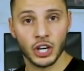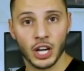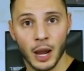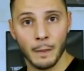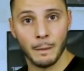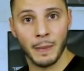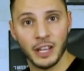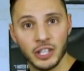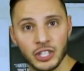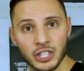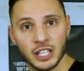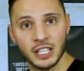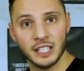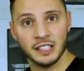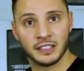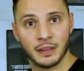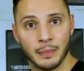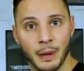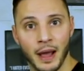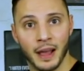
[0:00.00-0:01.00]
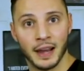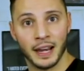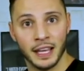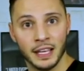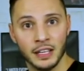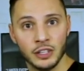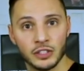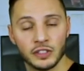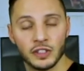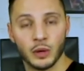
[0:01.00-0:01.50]
you're going to bend your knees about an
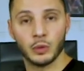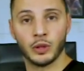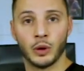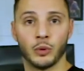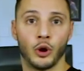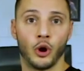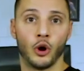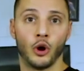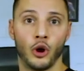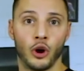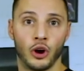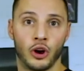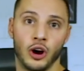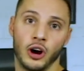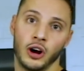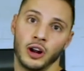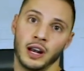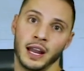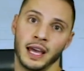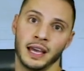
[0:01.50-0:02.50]
inch. So we don't want to lock our